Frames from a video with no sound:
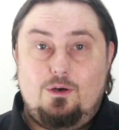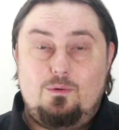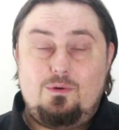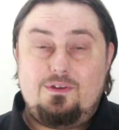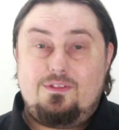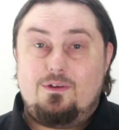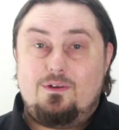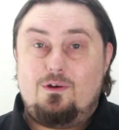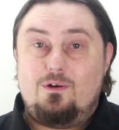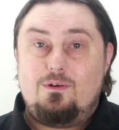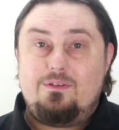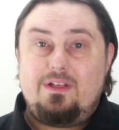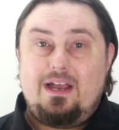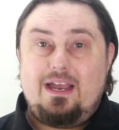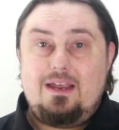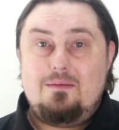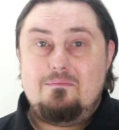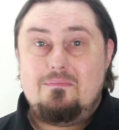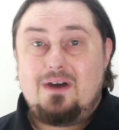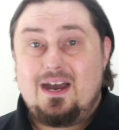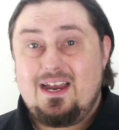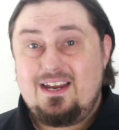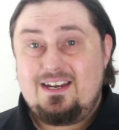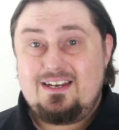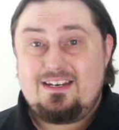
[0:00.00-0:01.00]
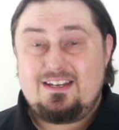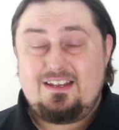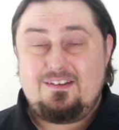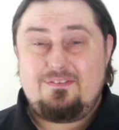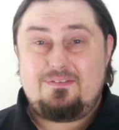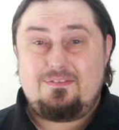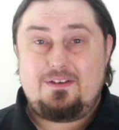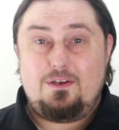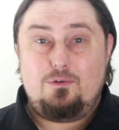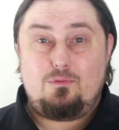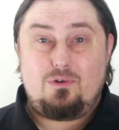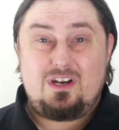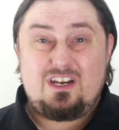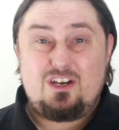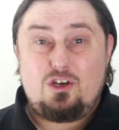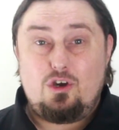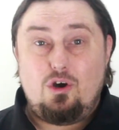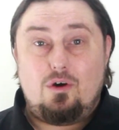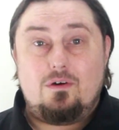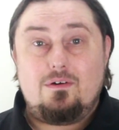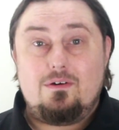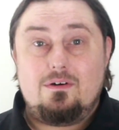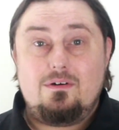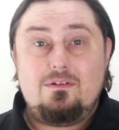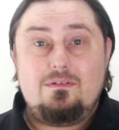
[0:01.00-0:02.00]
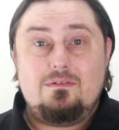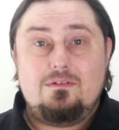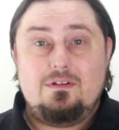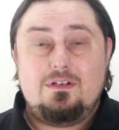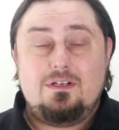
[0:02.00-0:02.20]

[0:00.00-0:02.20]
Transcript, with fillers: with all that in mind, if you recall,